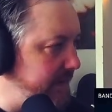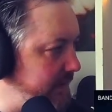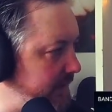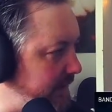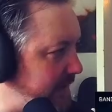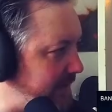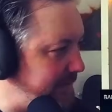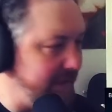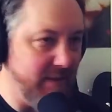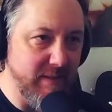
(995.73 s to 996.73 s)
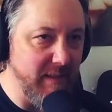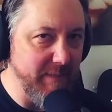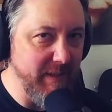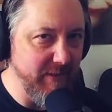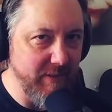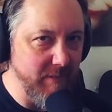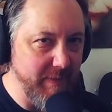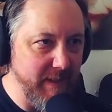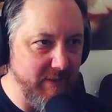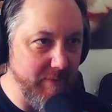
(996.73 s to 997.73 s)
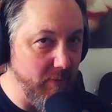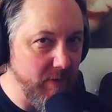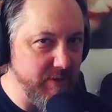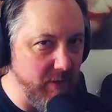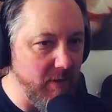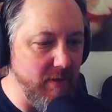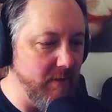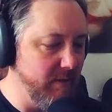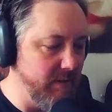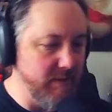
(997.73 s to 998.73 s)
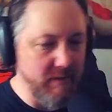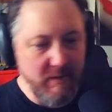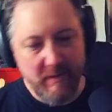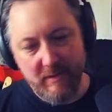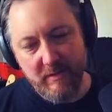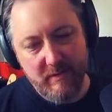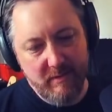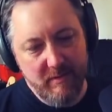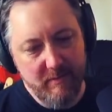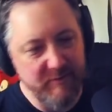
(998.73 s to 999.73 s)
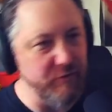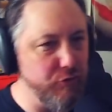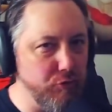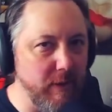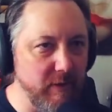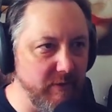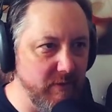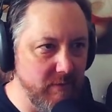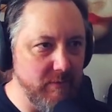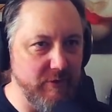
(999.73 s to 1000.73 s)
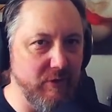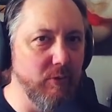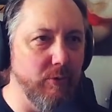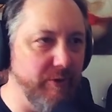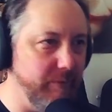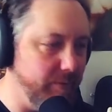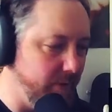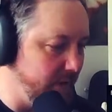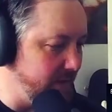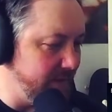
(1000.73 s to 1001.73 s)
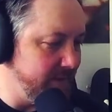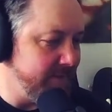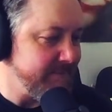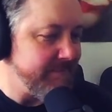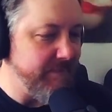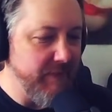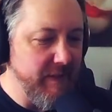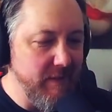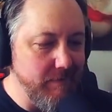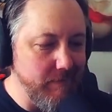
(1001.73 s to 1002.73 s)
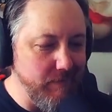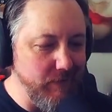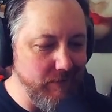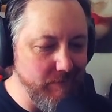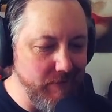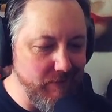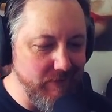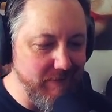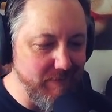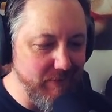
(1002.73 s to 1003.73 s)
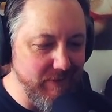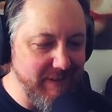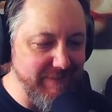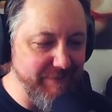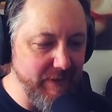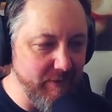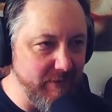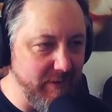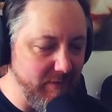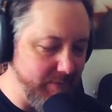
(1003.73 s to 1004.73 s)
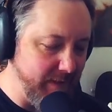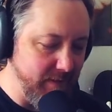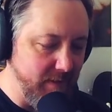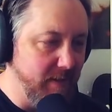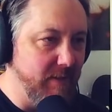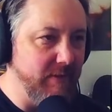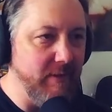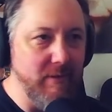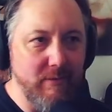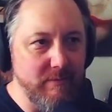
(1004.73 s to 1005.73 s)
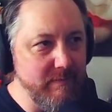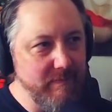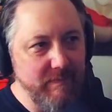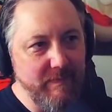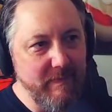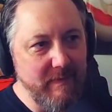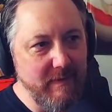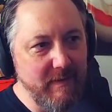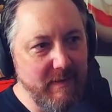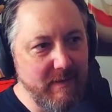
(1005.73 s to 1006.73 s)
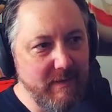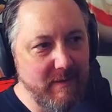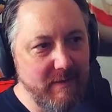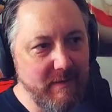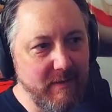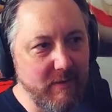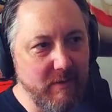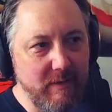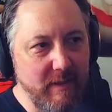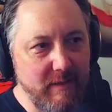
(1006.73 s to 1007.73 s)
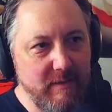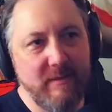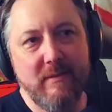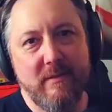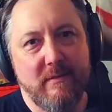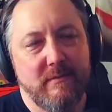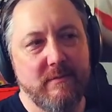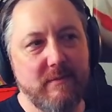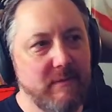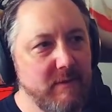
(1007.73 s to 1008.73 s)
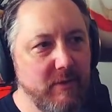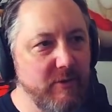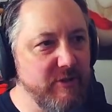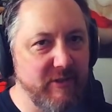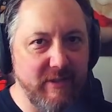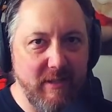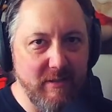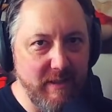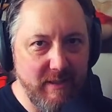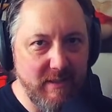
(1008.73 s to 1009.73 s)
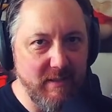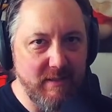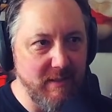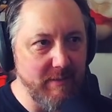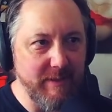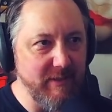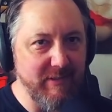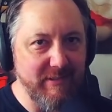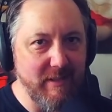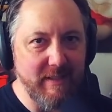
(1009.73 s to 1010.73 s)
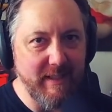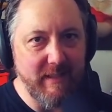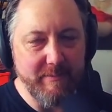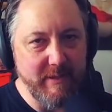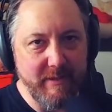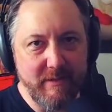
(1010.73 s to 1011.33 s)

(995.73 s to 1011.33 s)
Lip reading: And not many of these other bands I've been watching are. A bunch of shredders, which is cool too. Blues got the feels, you know what I mean? So, you know, who does she sound like? Konami doesn't sound like anybody,